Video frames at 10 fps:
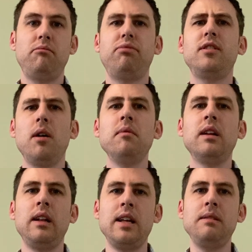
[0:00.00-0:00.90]

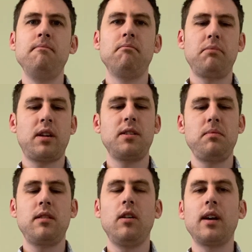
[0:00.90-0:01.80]
predominantly because
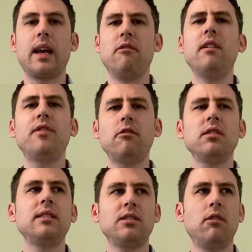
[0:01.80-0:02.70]
we thought, again, river
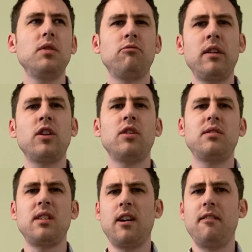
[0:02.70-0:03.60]
crossings are always really good
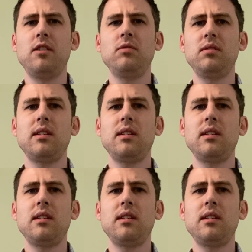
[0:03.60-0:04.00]
scenarios,